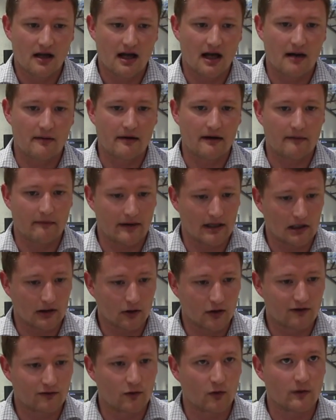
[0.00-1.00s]
A
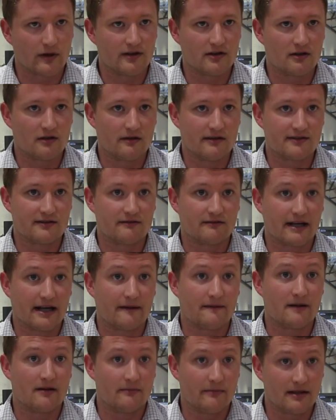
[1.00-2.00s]
lot of what we do is
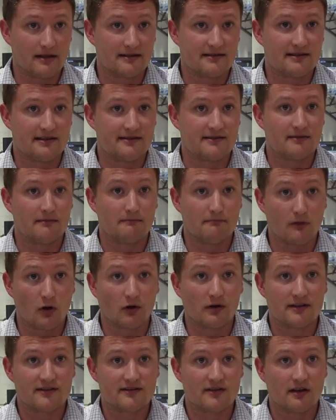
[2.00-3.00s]
around the ability to
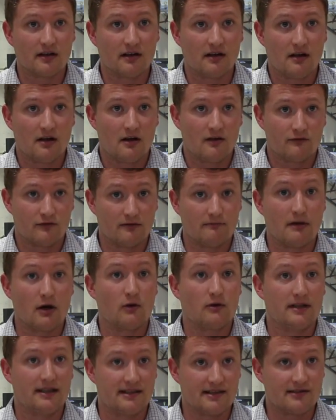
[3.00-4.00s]
monitor
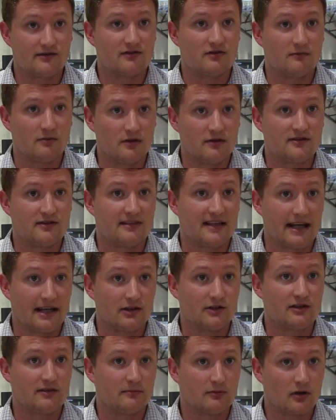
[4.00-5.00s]
remotely distributed
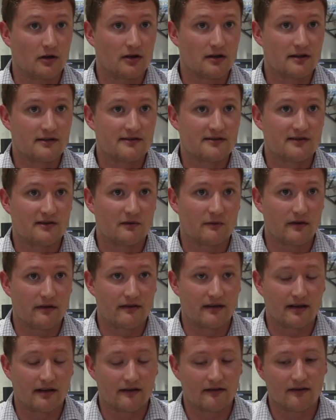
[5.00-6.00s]
energy products. We
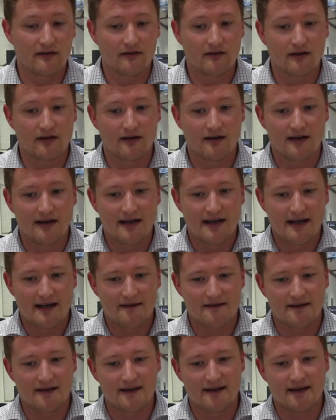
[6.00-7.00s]
think that
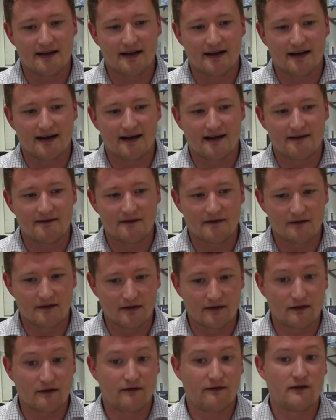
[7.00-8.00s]

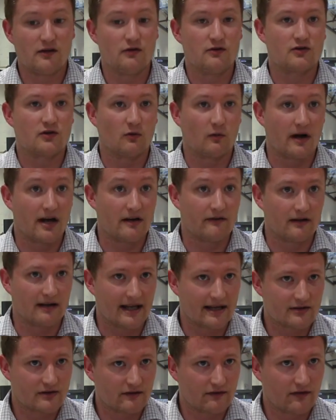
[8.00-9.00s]
the future way of
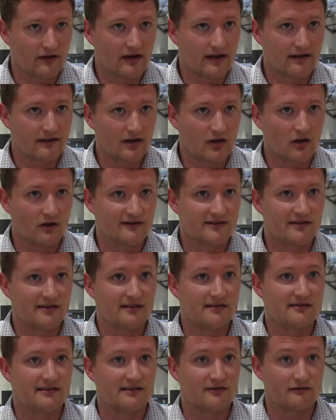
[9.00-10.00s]
electrifying the
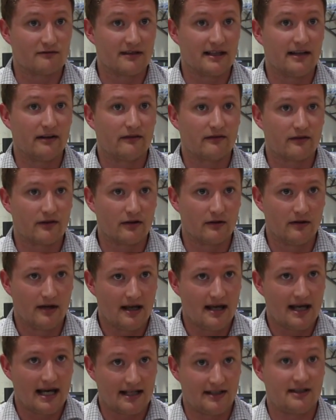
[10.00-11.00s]
continent is really through
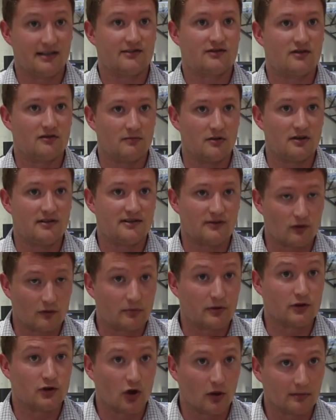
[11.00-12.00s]
a distributed or
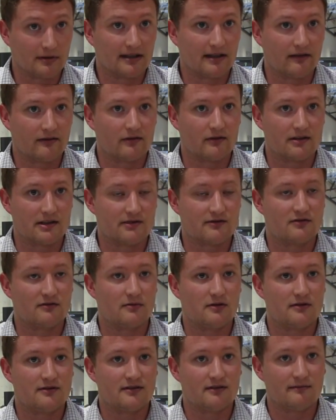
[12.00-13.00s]
predominantly through a
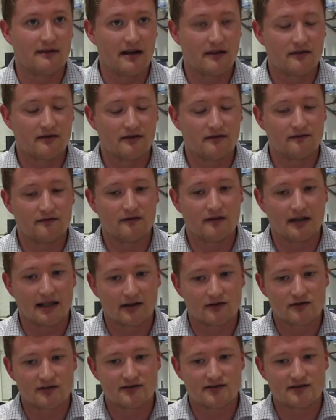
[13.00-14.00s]
distributed method of
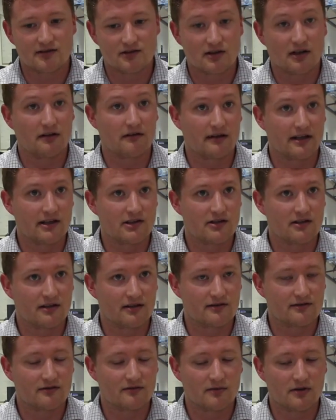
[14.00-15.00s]
electricity generation
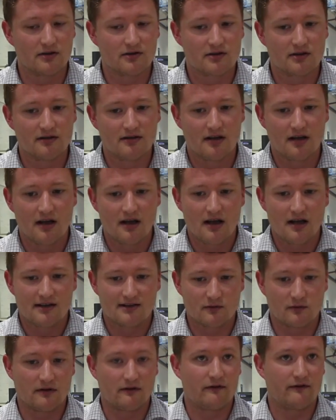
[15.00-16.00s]
and distribution.
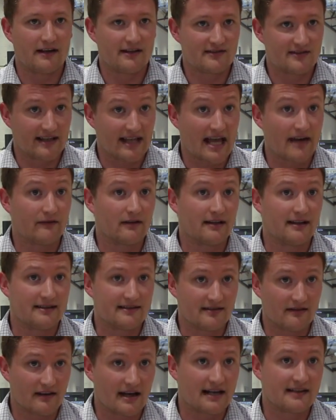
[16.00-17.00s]
So we're investing heavily
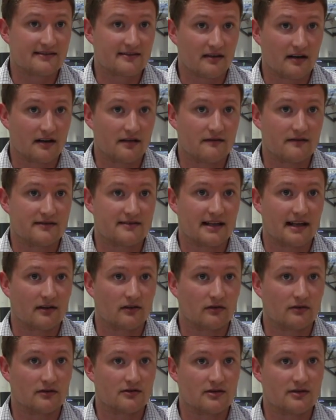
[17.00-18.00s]
into that side of the
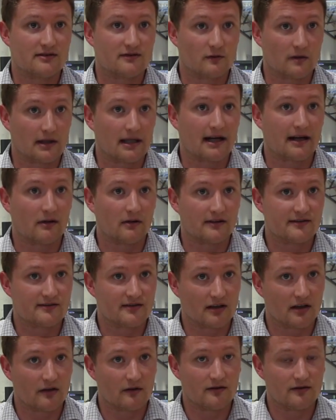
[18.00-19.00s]
technology to allow us
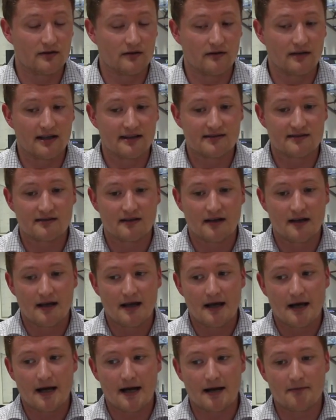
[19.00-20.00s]
to go and do
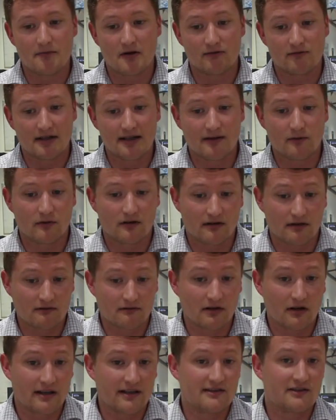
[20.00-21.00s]
this. And really we're
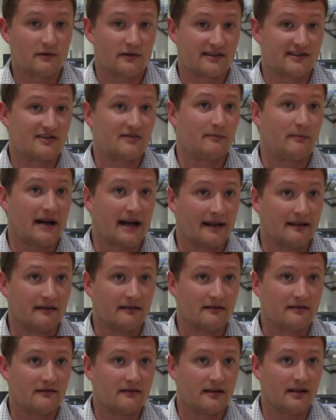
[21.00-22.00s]
looking to
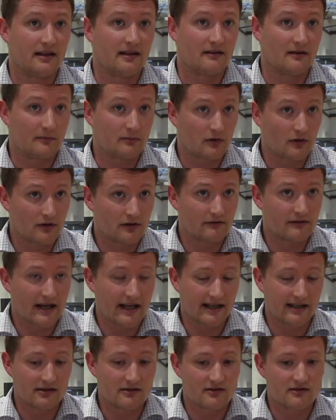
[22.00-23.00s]
expand the product
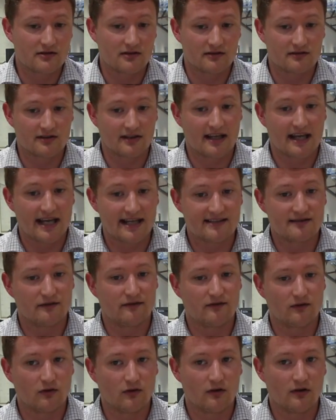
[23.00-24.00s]
range to cater
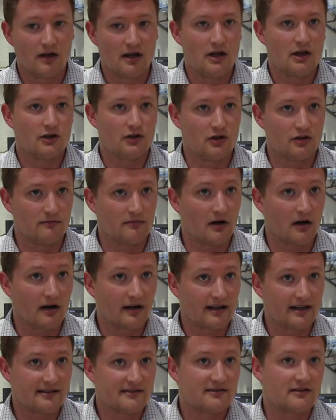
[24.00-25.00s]
for new
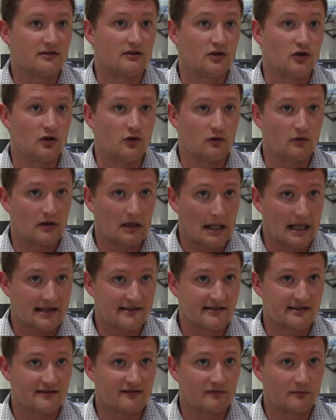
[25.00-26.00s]
markets and new
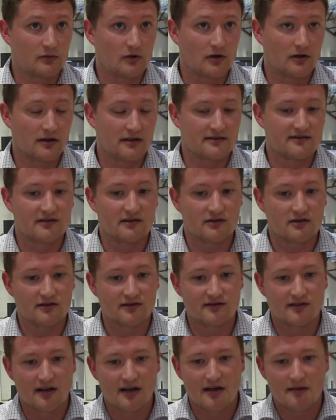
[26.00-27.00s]
classes of products, such
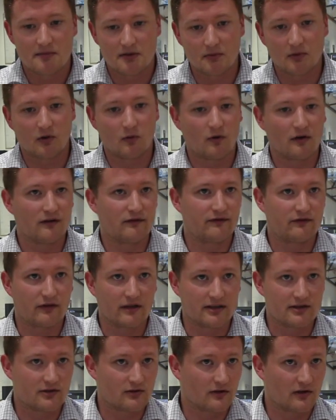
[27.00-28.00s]
as people that want a
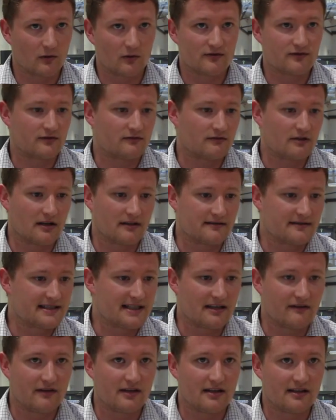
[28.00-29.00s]
fridge or they want to run
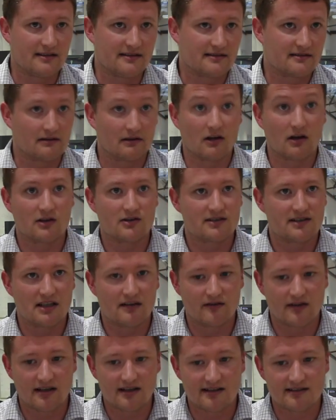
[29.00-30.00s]
TVs, large
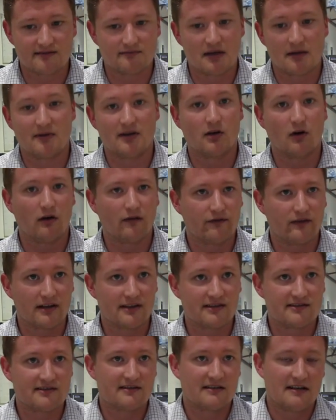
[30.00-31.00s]
TVs, maybe an
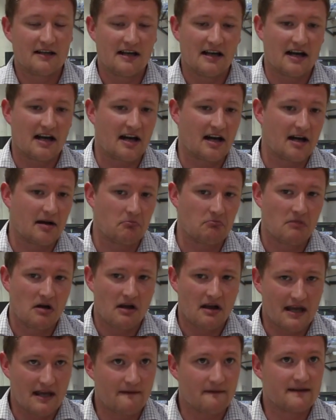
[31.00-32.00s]
office,
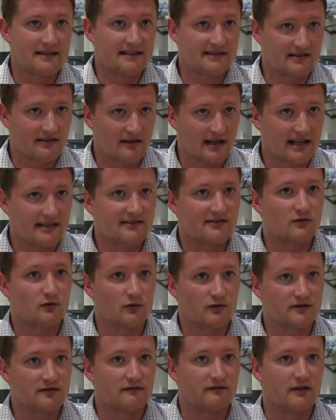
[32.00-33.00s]
into that
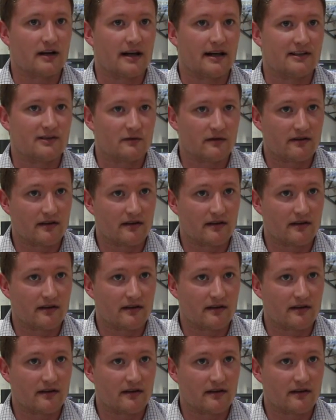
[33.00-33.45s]
sort of range.